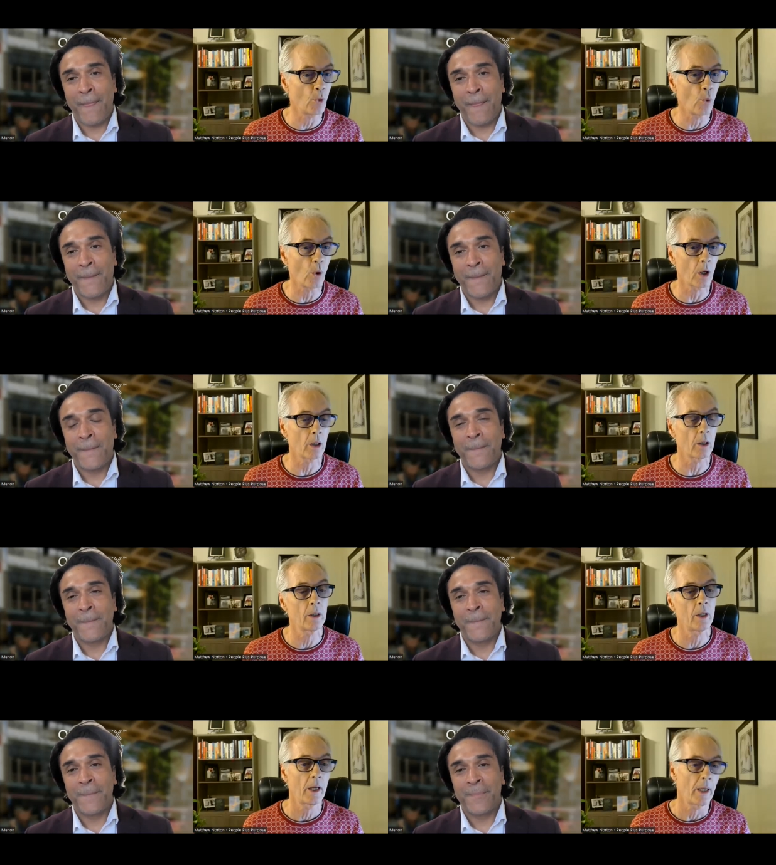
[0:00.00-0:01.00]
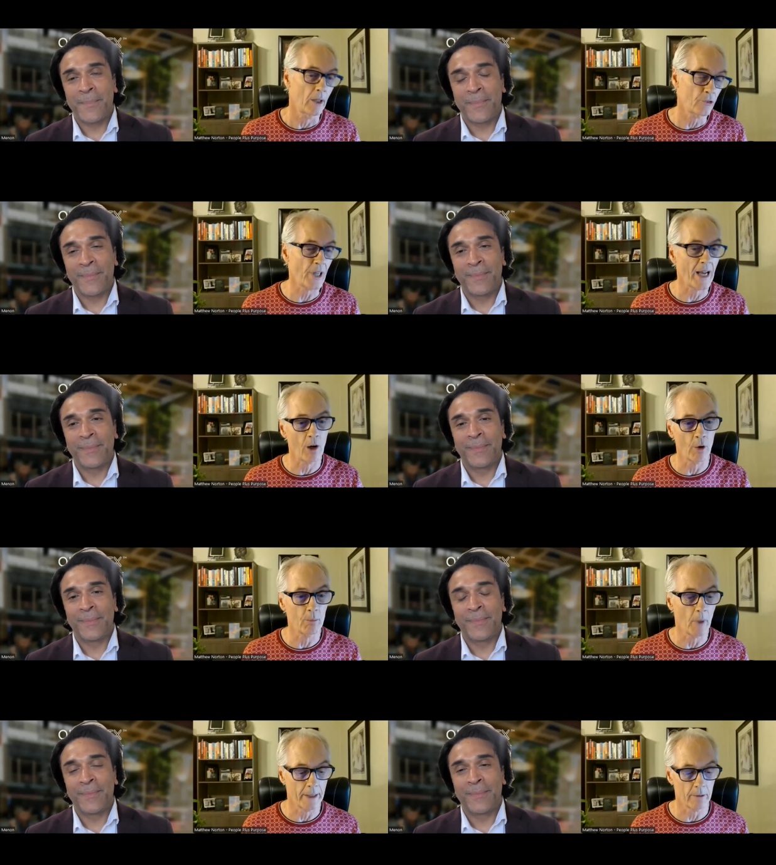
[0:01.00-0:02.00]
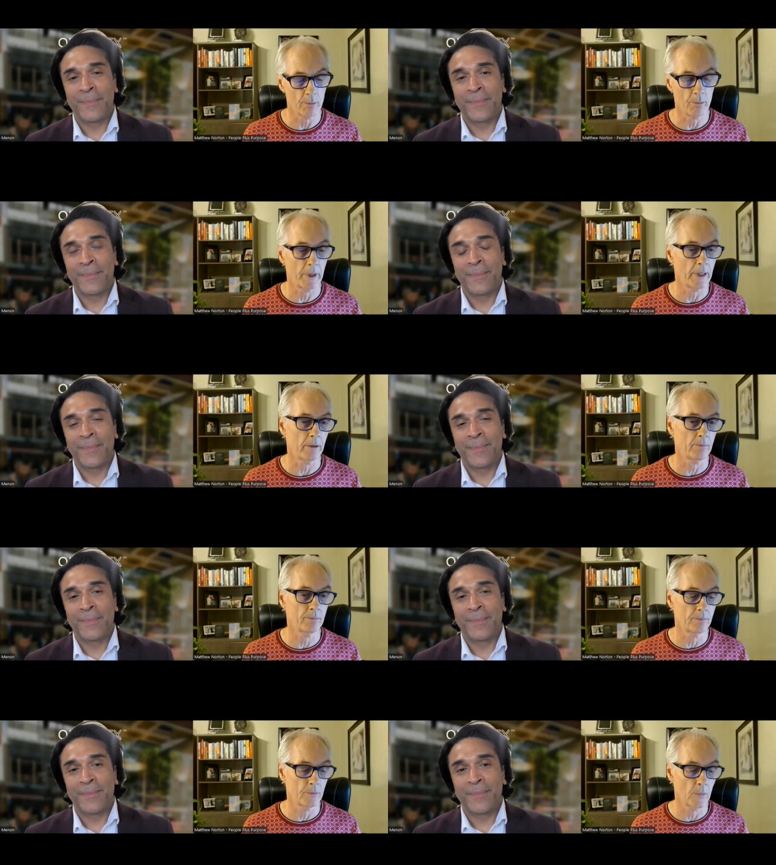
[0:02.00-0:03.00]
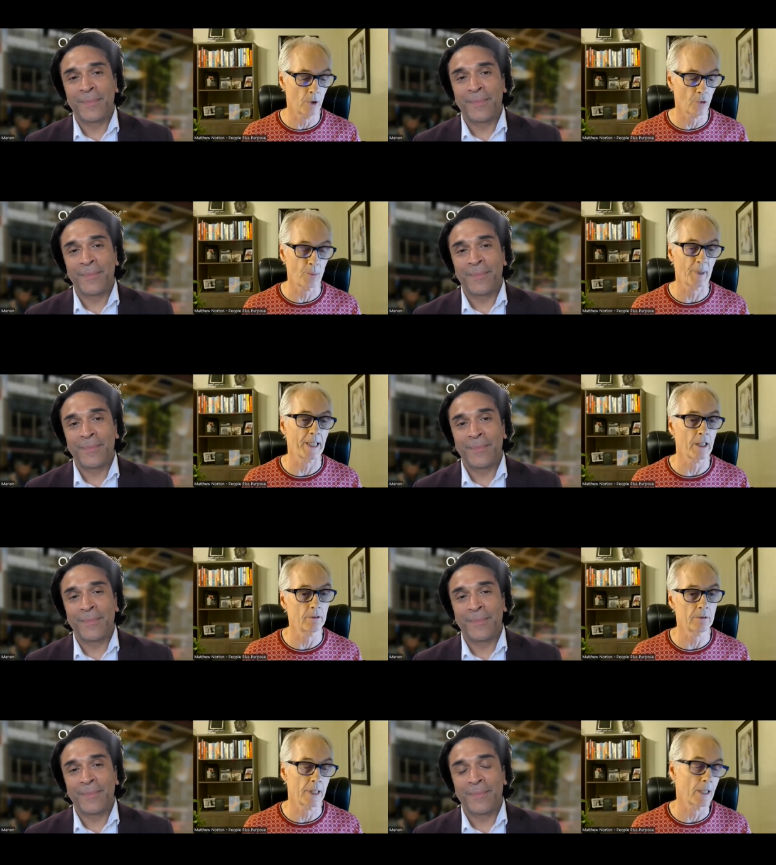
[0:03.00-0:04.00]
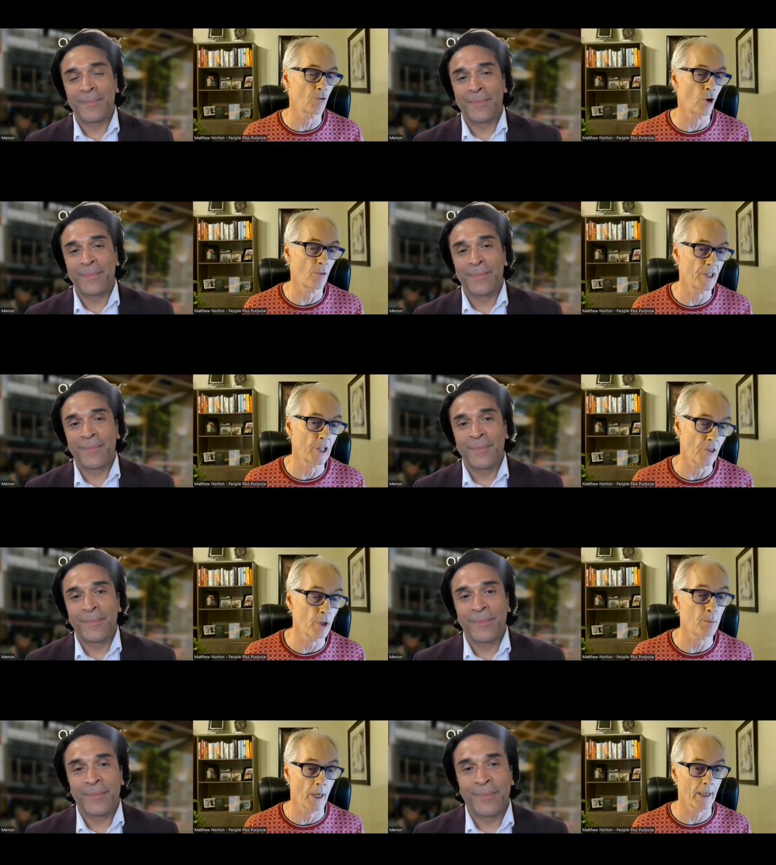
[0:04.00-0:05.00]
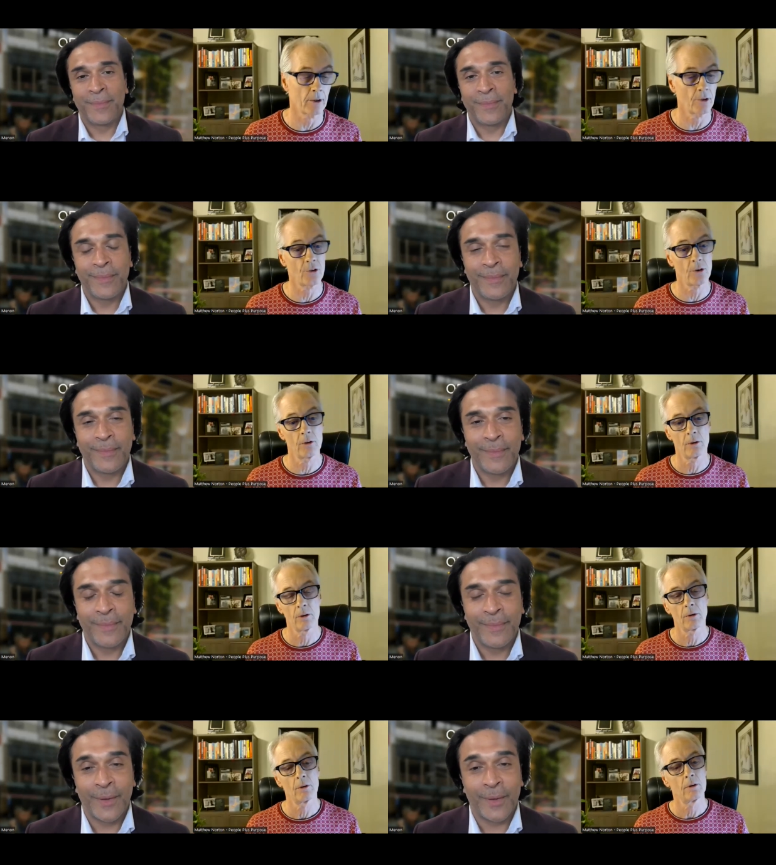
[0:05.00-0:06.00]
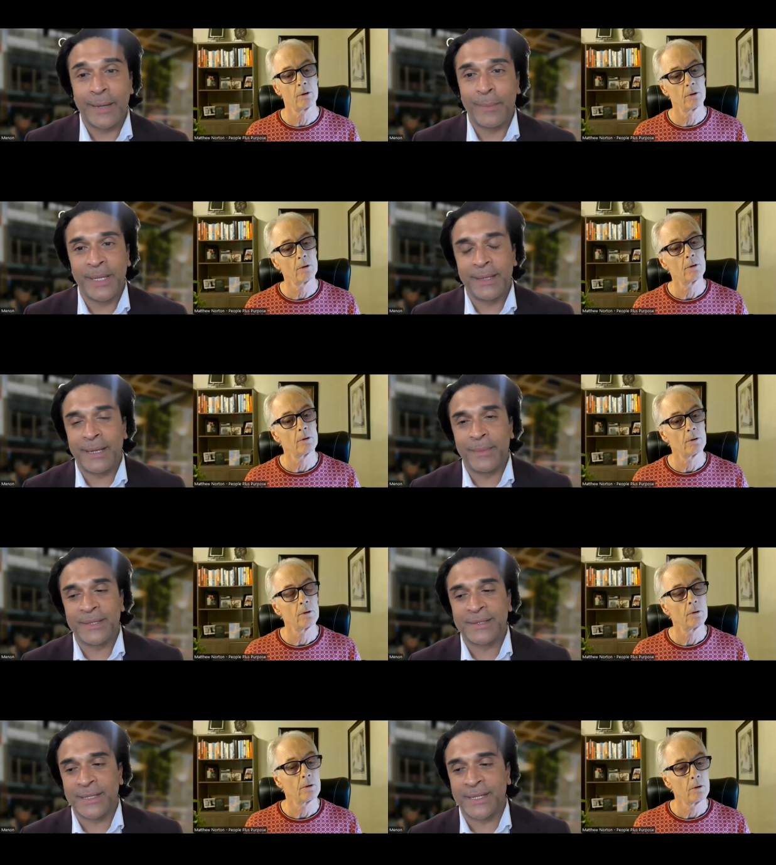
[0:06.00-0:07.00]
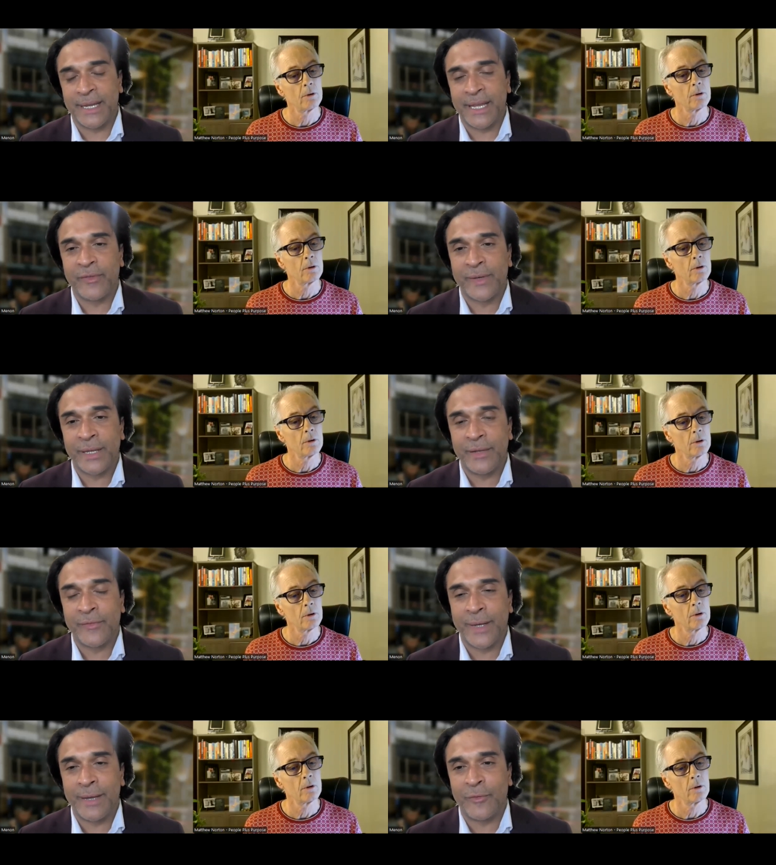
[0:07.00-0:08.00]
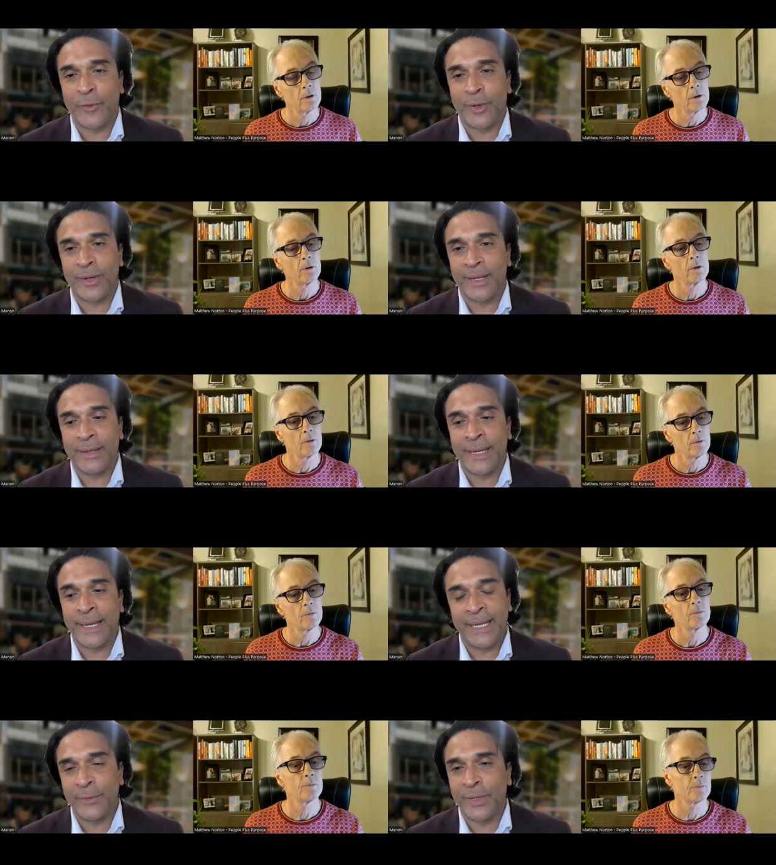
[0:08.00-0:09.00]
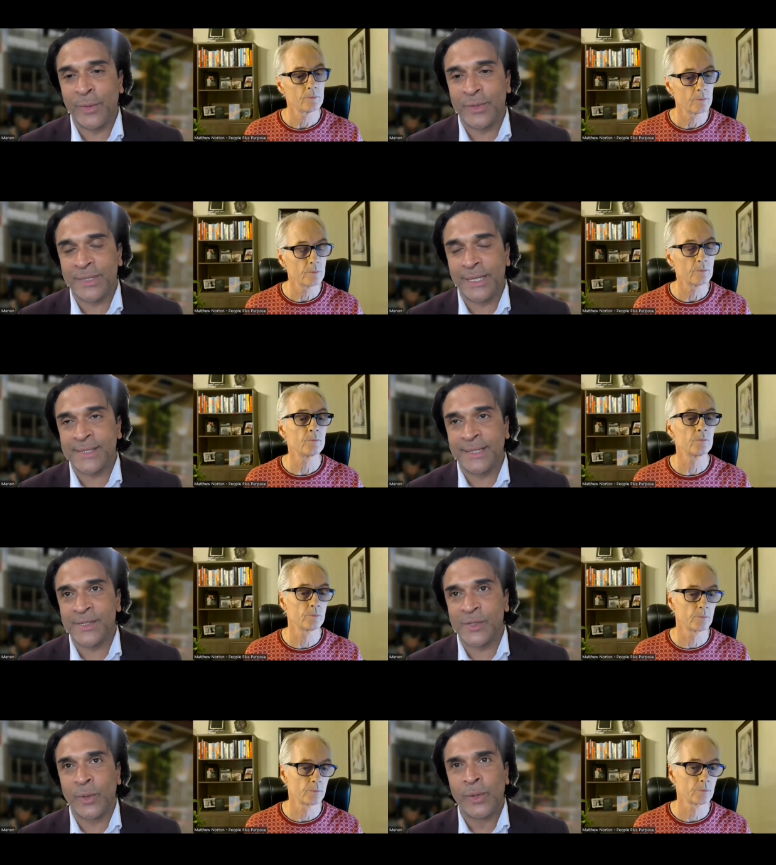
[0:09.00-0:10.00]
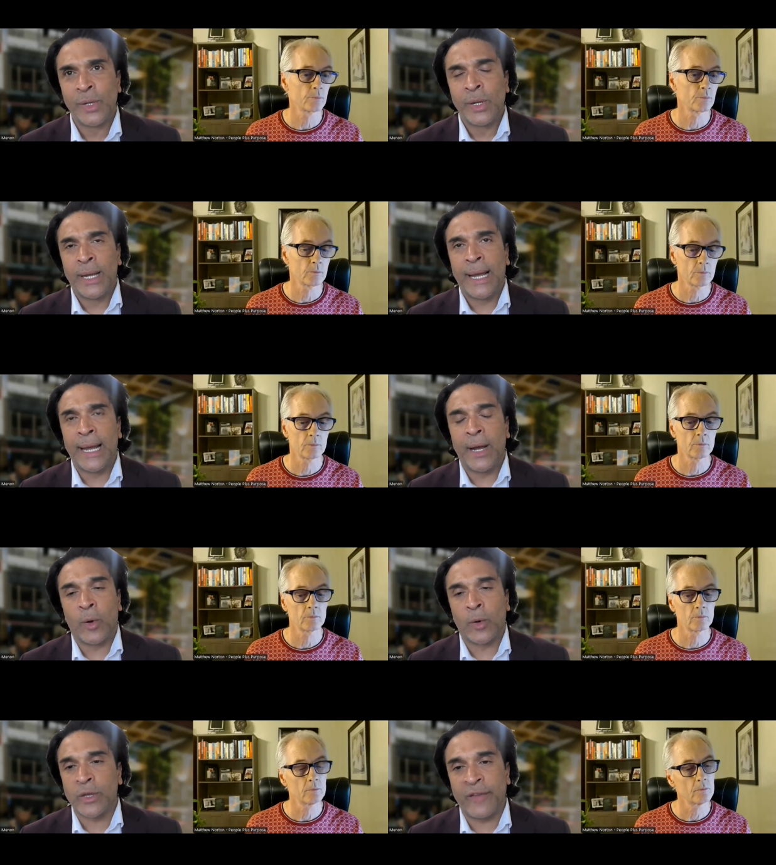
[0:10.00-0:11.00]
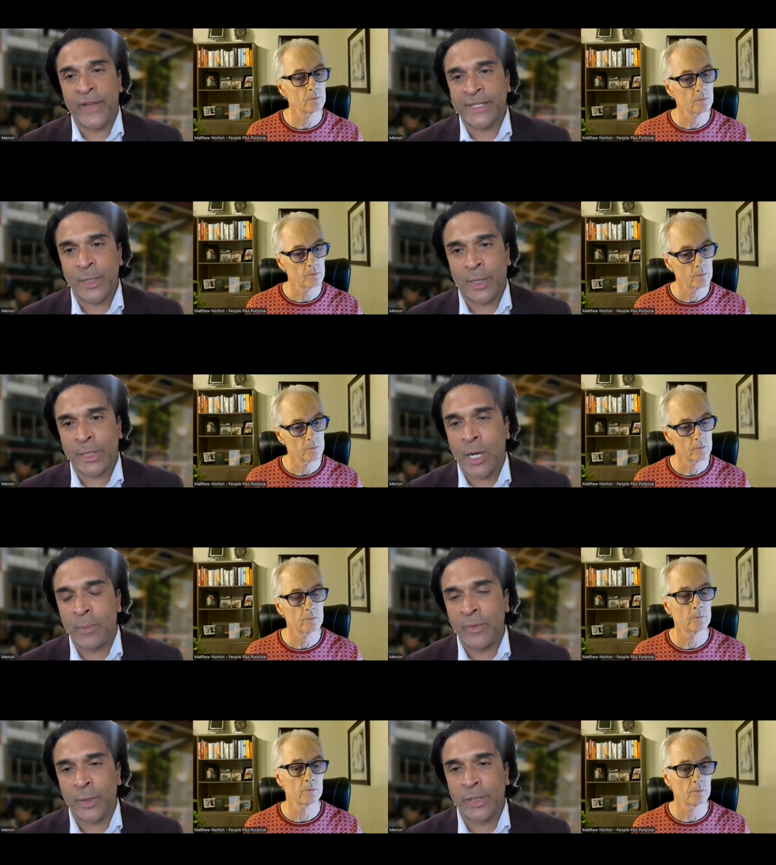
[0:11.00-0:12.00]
Speaker 1: more? as to how it might be, you know, something you can get involved in in their practice. No,
Speaker 2: that'd be that'd be such a gift if, uh, for uh, anyone who's listening. So, uh, orthofx.com, we are